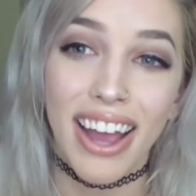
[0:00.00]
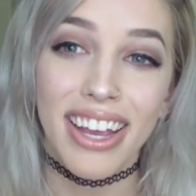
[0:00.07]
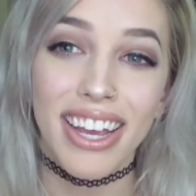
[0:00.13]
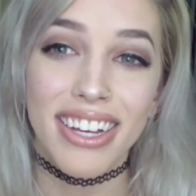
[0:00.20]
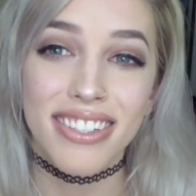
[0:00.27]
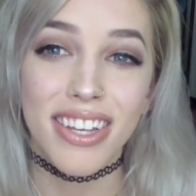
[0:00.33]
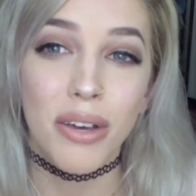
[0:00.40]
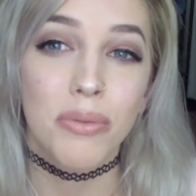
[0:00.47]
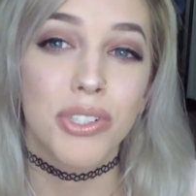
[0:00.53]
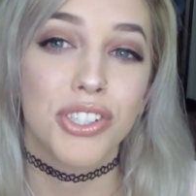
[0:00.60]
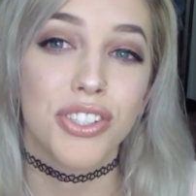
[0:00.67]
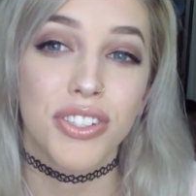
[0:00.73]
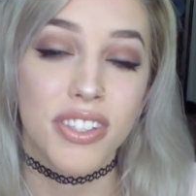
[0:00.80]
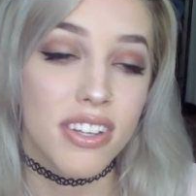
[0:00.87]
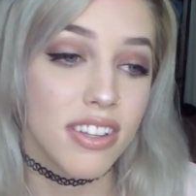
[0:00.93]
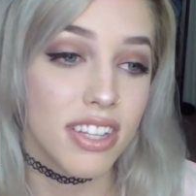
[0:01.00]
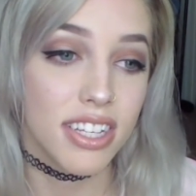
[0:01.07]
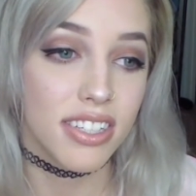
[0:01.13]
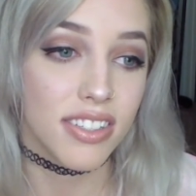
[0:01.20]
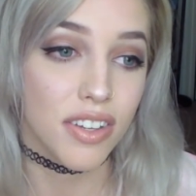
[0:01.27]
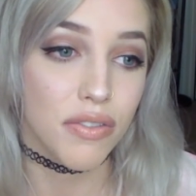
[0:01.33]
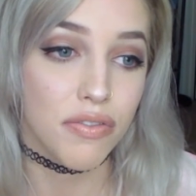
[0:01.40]
I guess I was just in
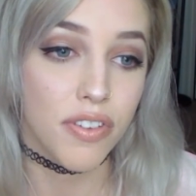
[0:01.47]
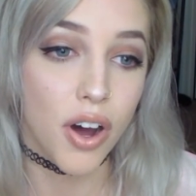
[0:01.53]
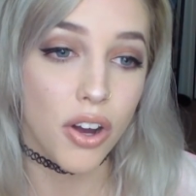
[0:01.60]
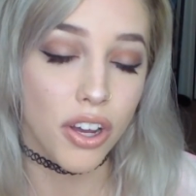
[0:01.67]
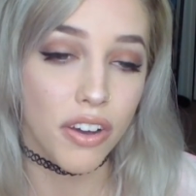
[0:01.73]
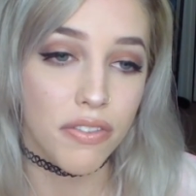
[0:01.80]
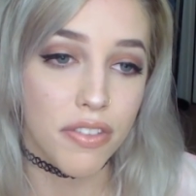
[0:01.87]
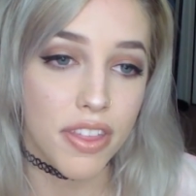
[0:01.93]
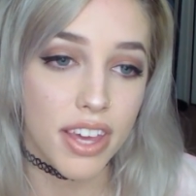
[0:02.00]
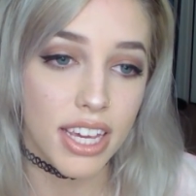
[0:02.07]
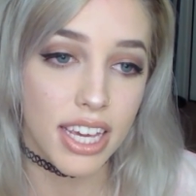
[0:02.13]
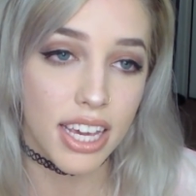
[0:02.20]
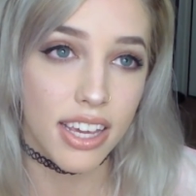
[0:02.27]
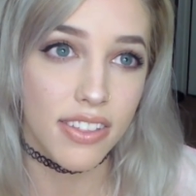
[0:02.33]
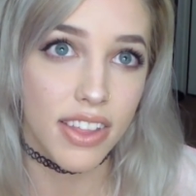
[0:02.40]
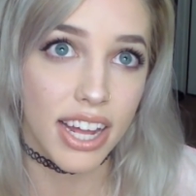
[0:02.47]
this funk of thinking